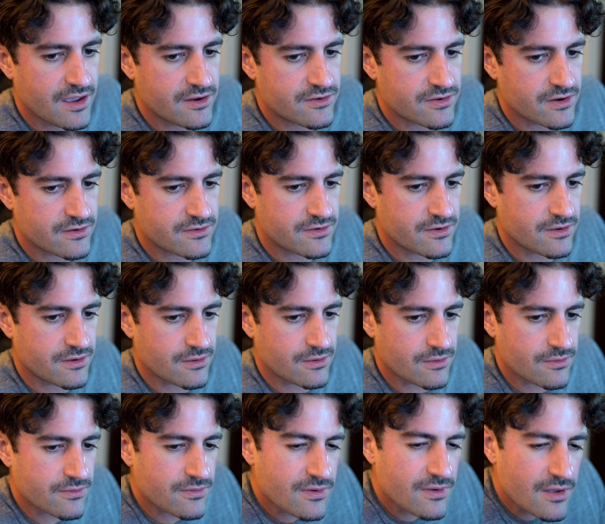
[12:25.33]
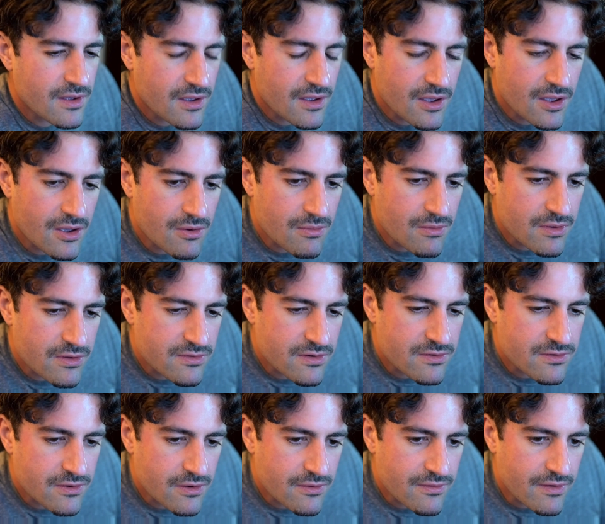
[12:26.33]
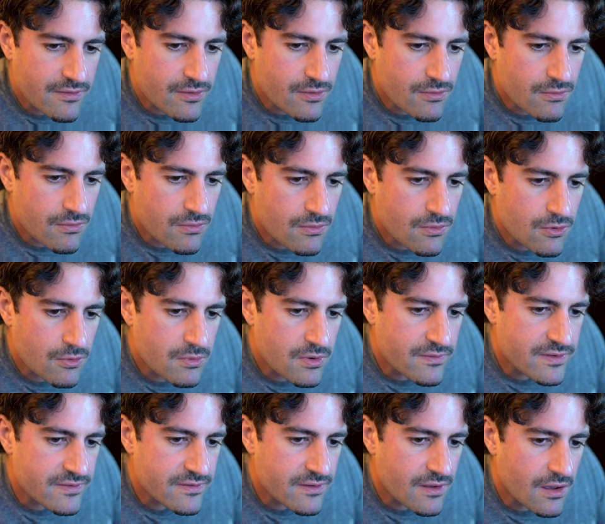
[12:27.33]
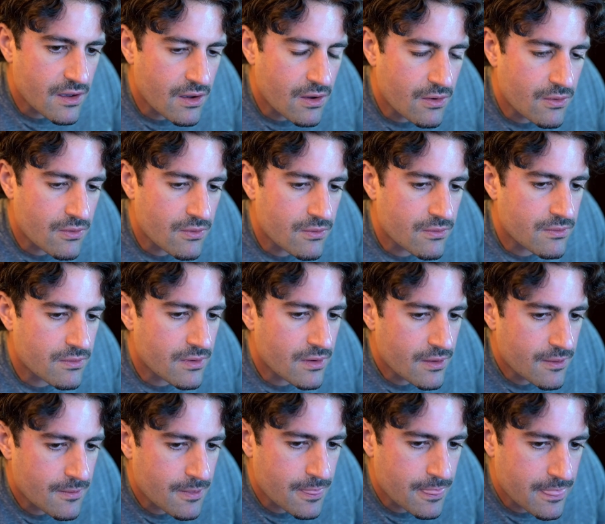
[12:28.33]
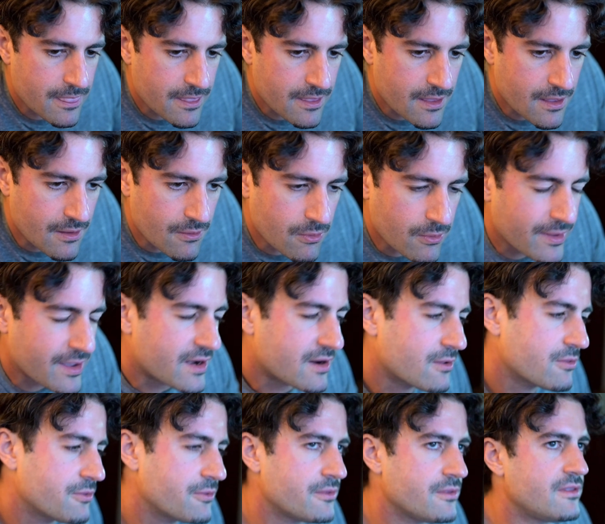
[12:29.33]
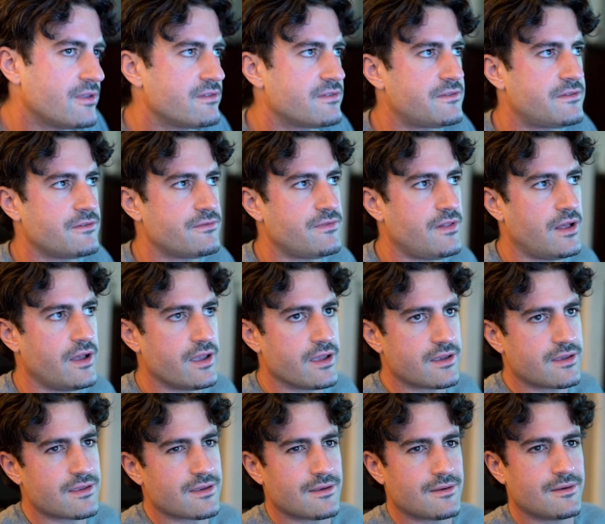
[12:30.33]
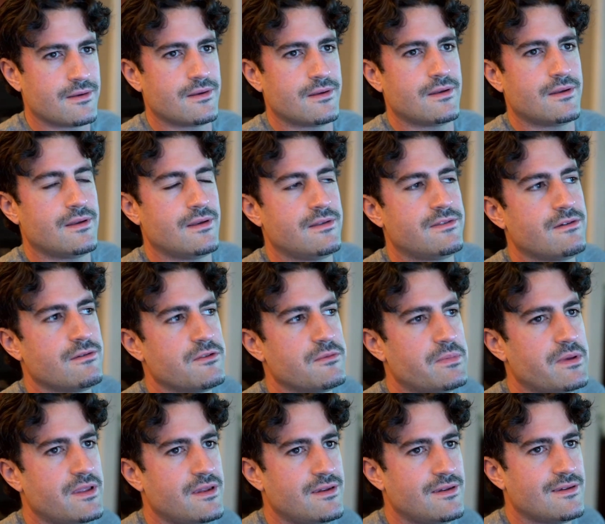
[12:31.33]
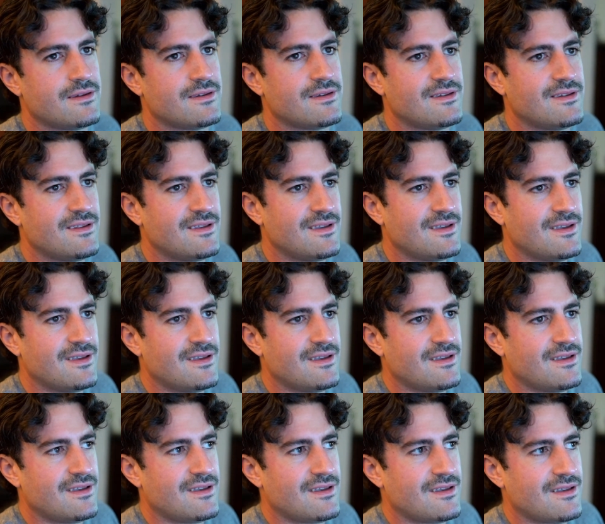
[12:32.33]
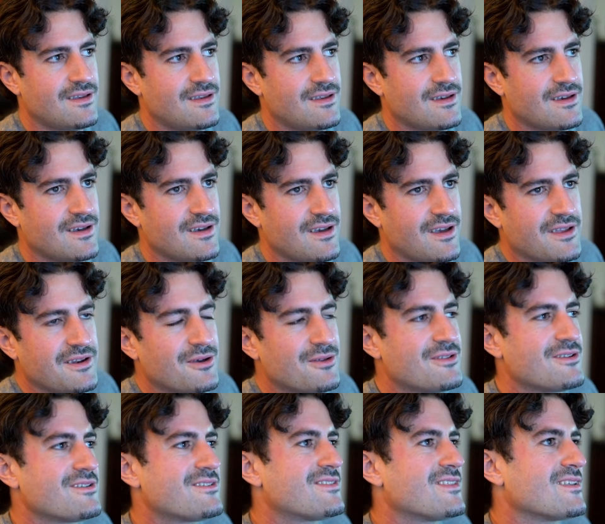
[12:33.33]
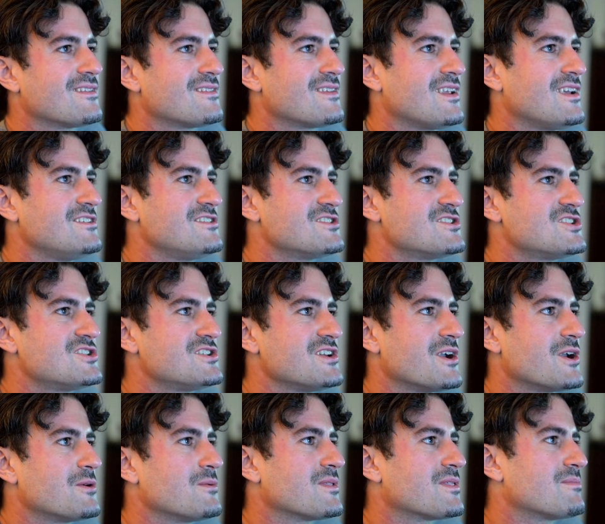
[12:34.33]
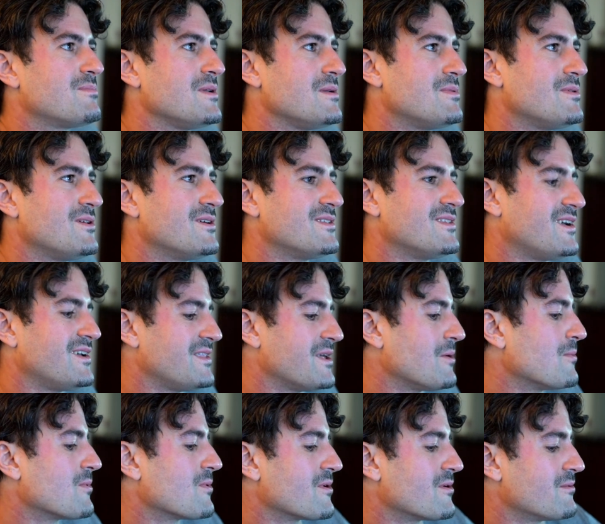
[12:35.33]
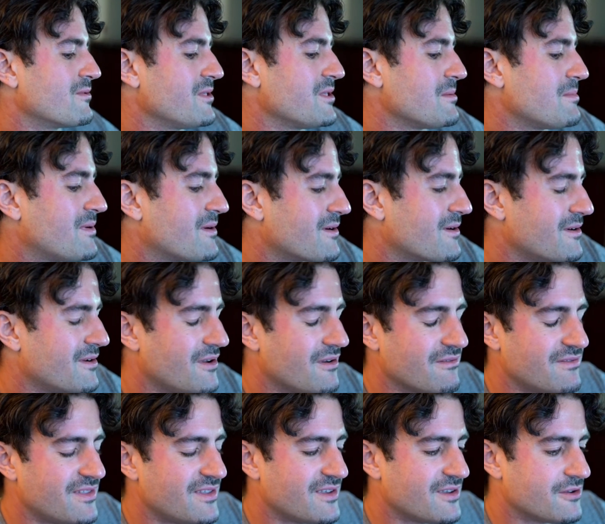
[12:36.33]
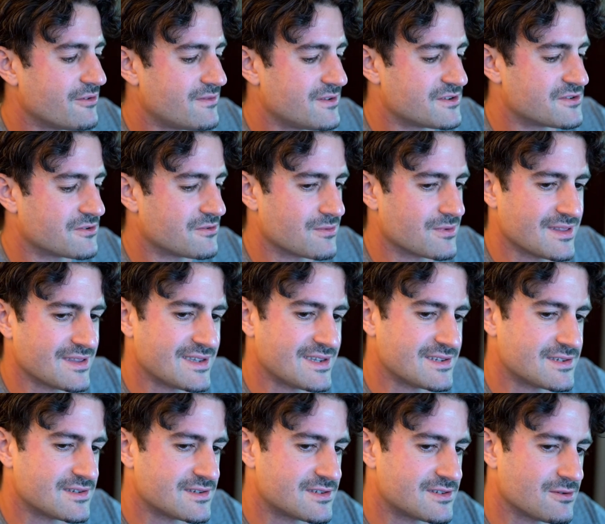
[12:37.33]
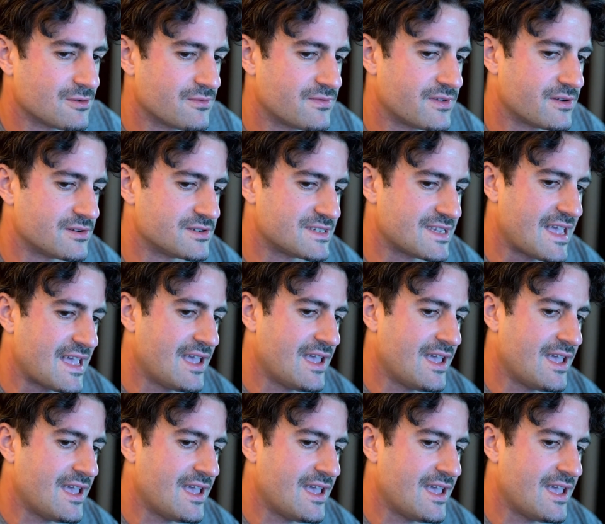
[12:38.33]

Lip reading: Treasure Trove. Will Treasure Trove have a room of its own? Well, we got to go through the list of, it's always been... I know there's things that I just shared with people online that weren't really part of the official releases, so if there's